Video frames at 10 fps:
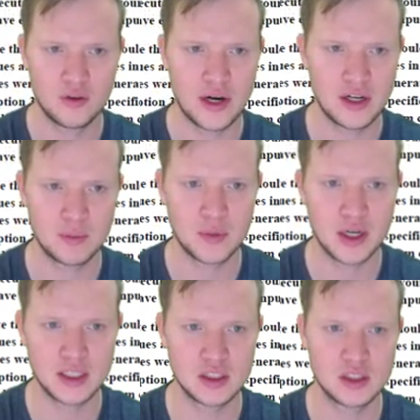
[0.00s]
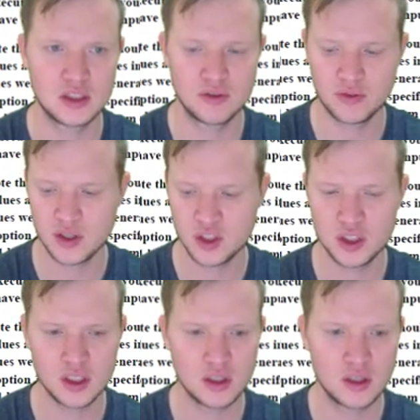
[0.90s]
randomize
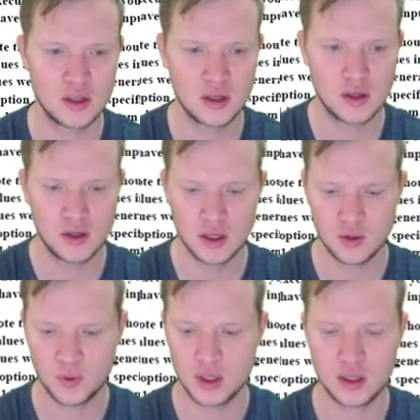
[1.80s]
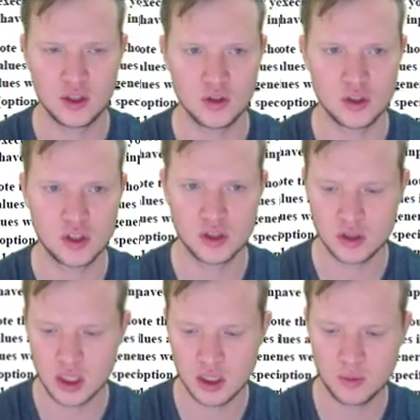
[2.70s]
function and we're going to use
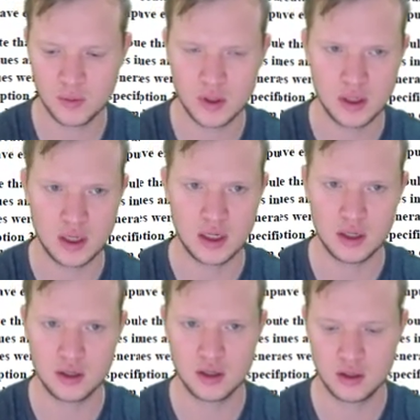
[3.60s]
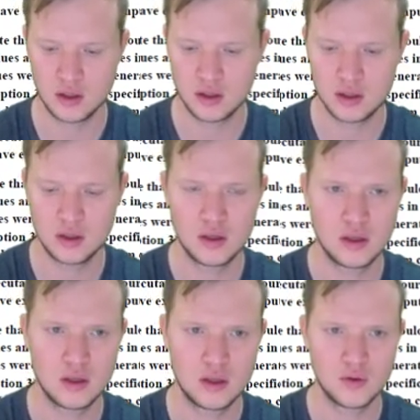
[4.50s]
time and
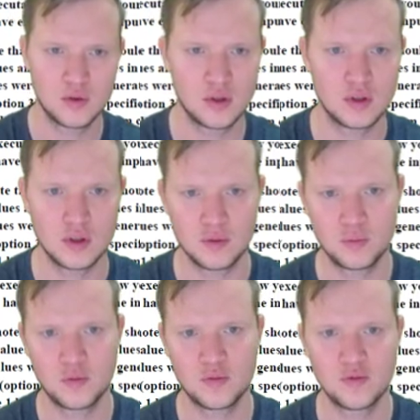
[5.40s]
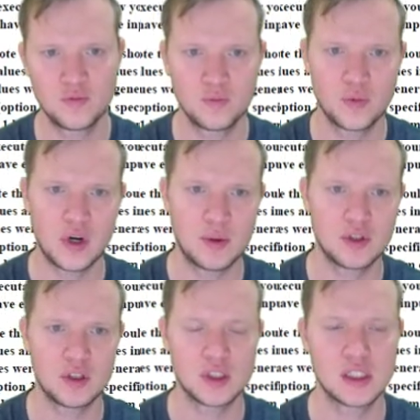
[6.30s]
the
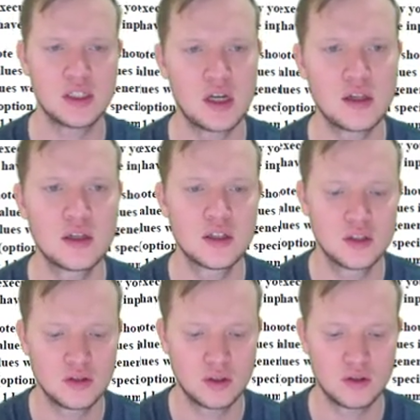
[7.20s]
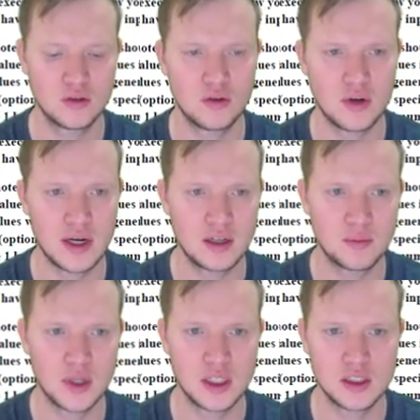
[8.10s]
parameter is null to
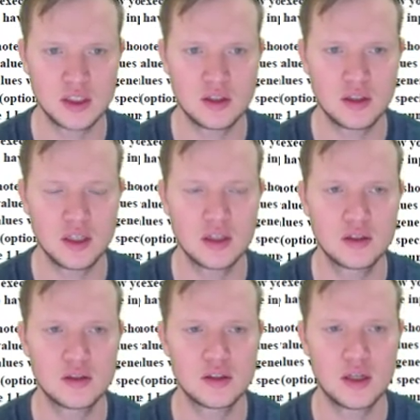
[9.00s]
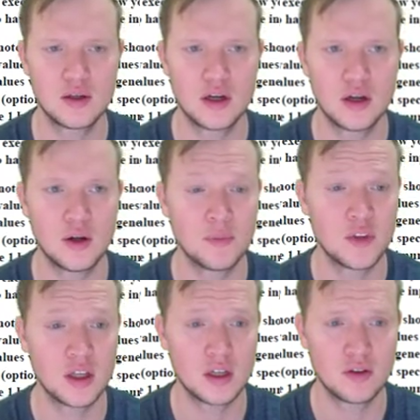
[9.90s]
randomize the time um,
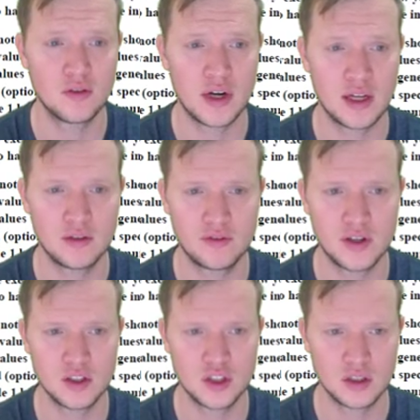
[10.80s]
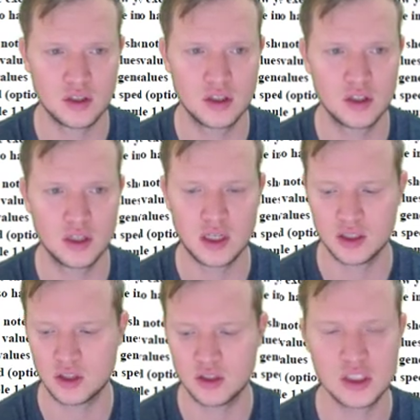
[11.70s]
the rand function.
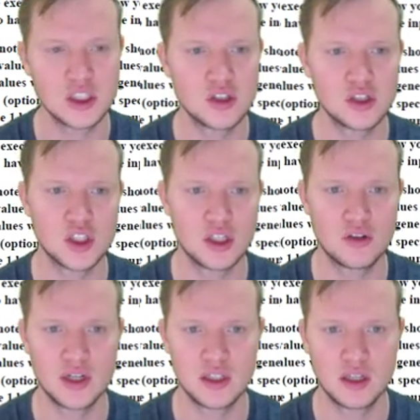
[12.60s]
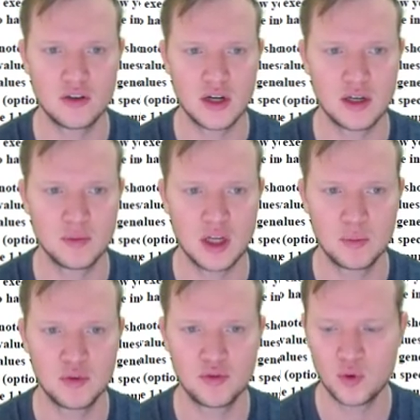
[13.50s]
Okay, so this is not generating a random
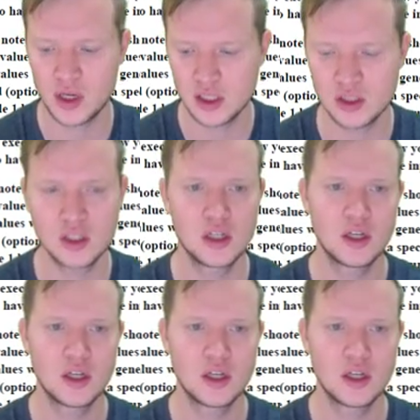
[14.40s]
number for us.